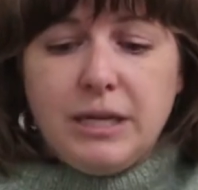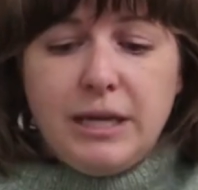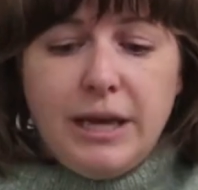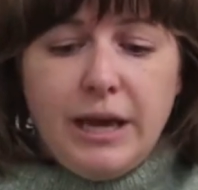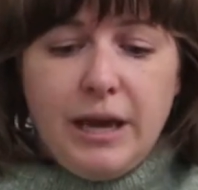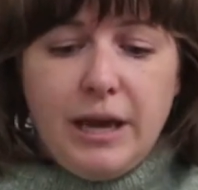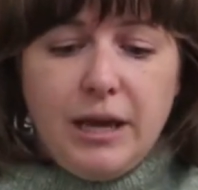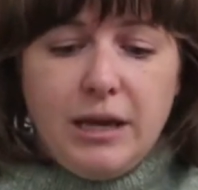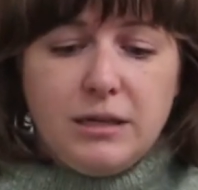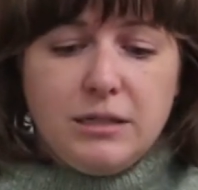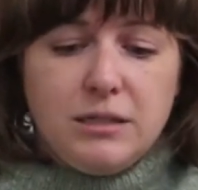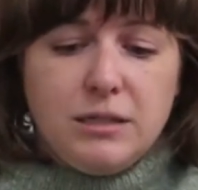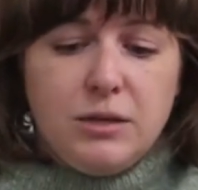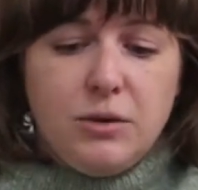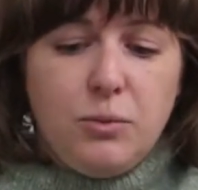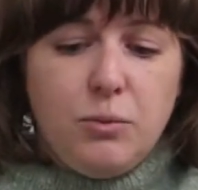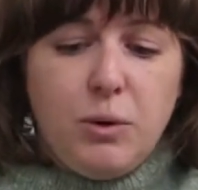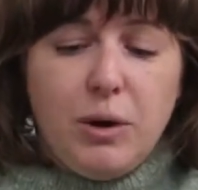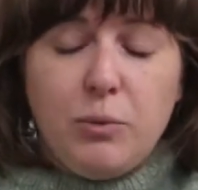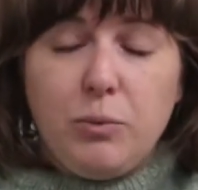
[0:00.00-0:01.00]
get,
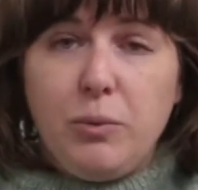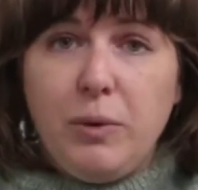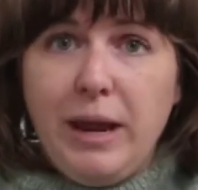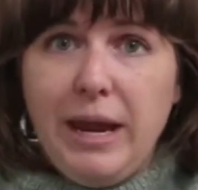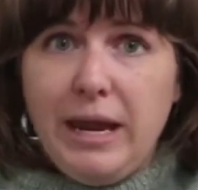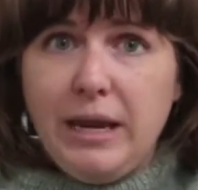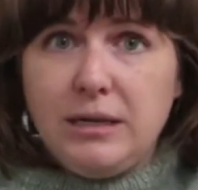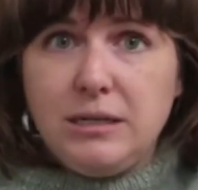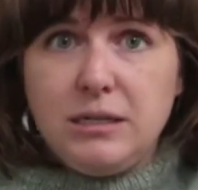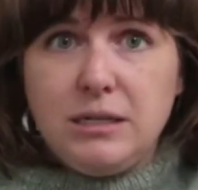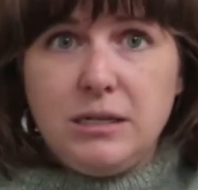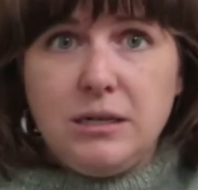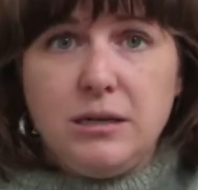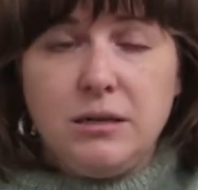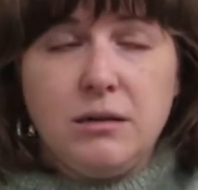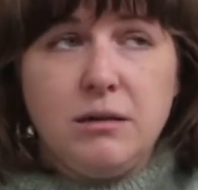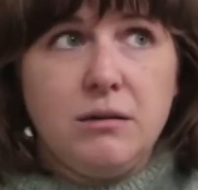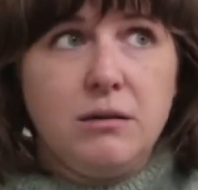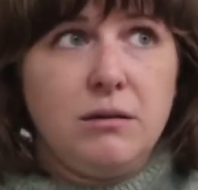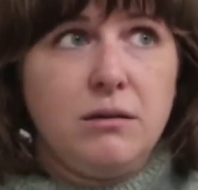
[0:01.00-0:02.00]
what weight.
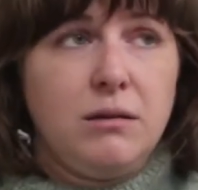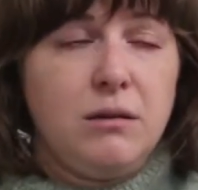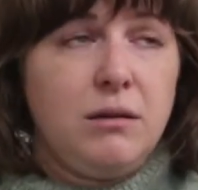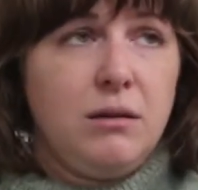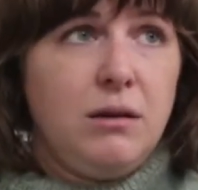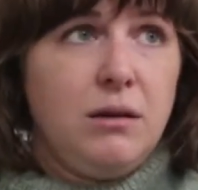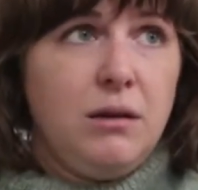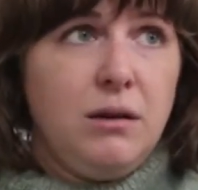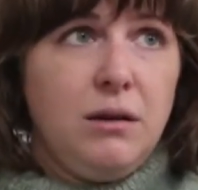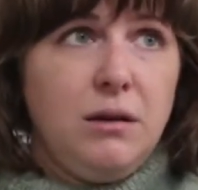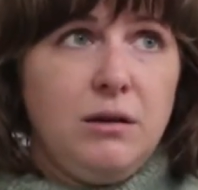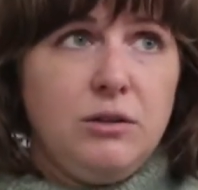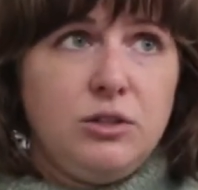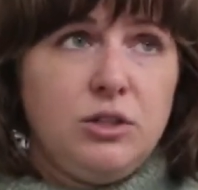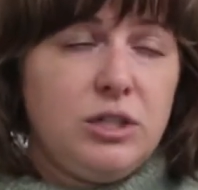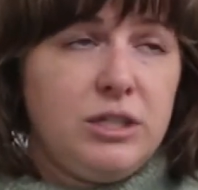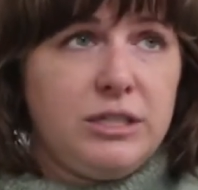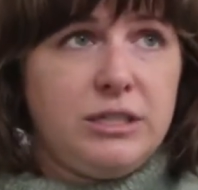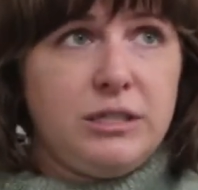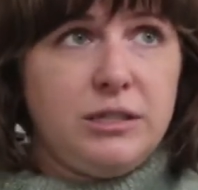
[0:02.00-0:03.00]

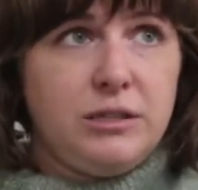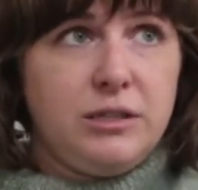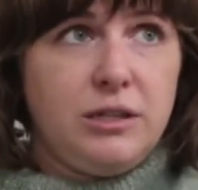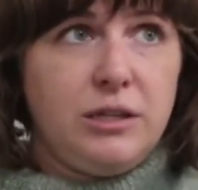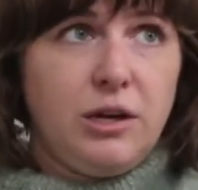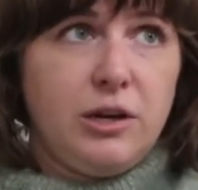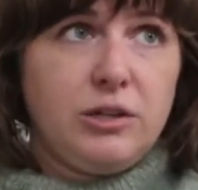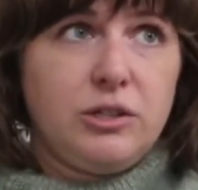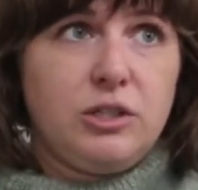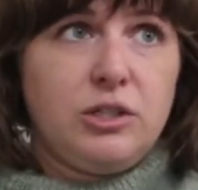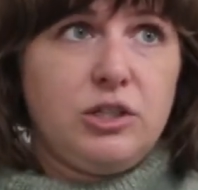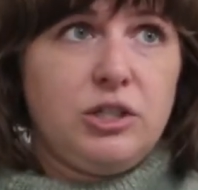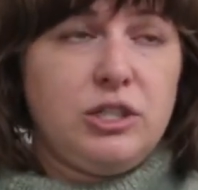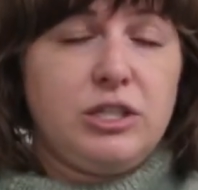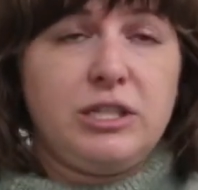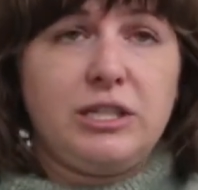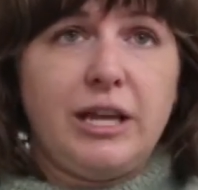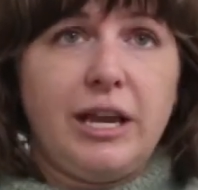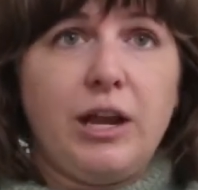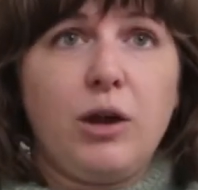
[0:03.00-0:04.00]
There's
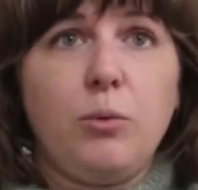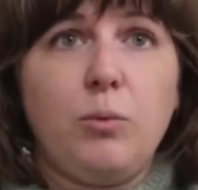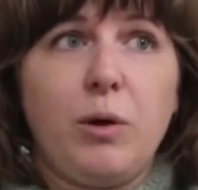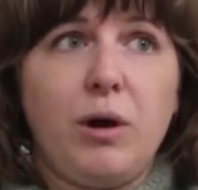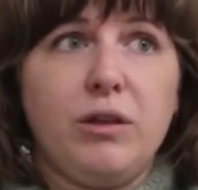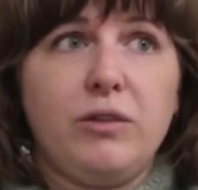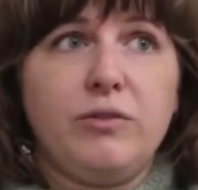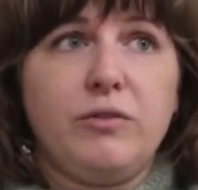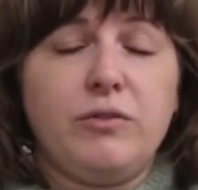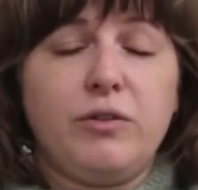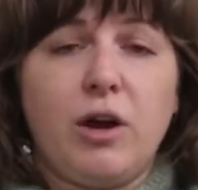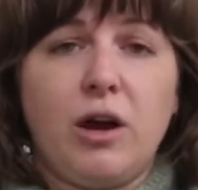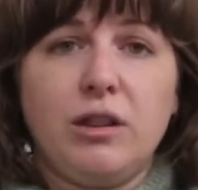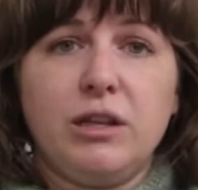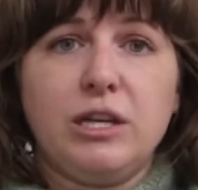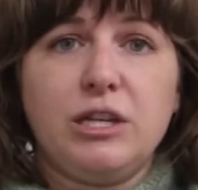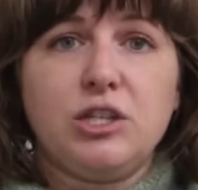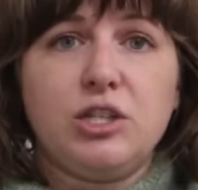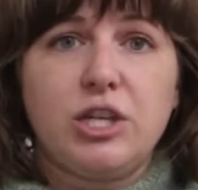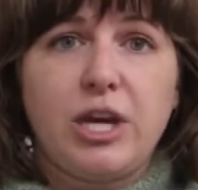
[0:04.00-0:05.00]
just like a wealth of
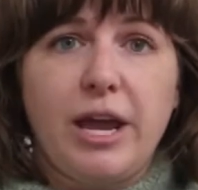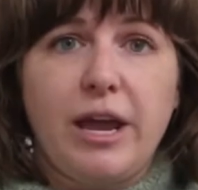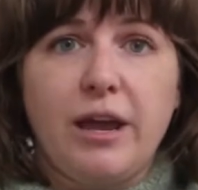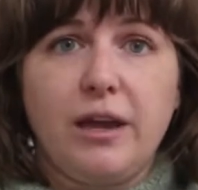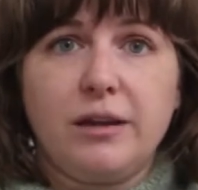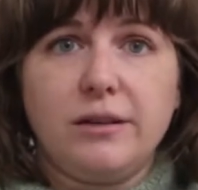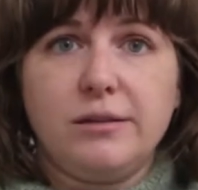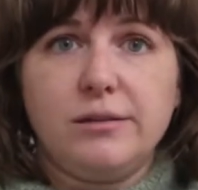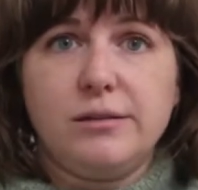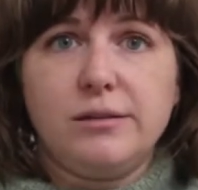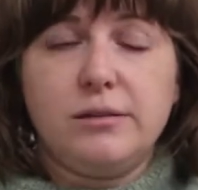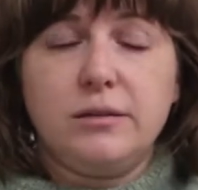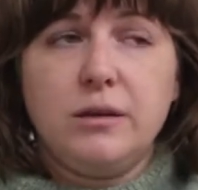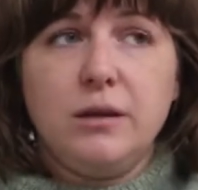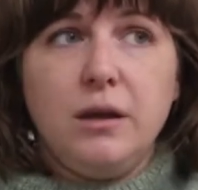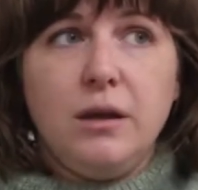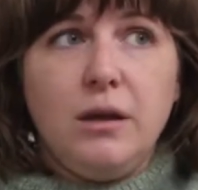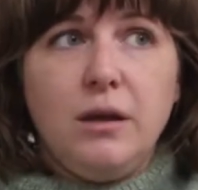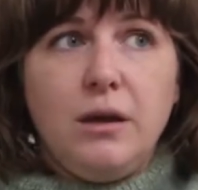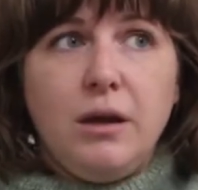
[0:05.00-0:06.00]
knowledge, and
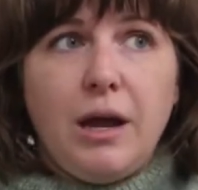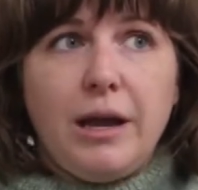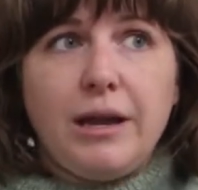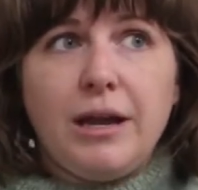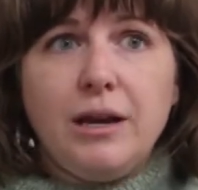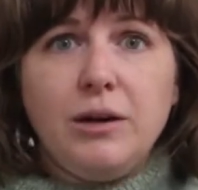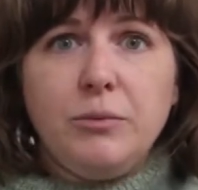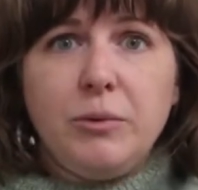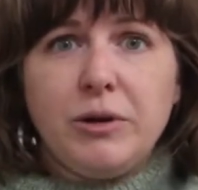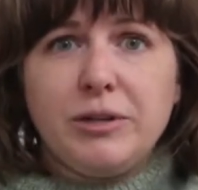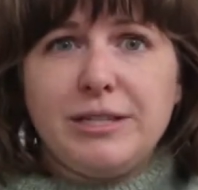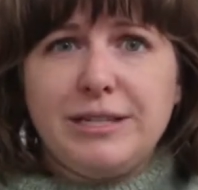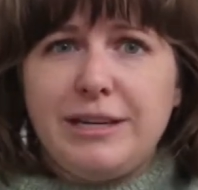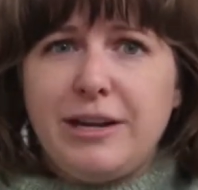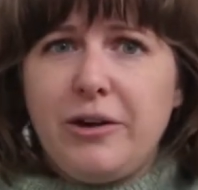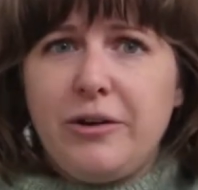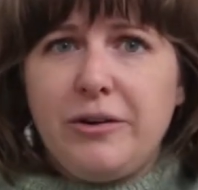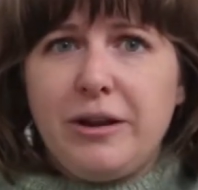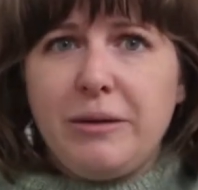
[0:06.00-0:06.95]
I kind of worked it out.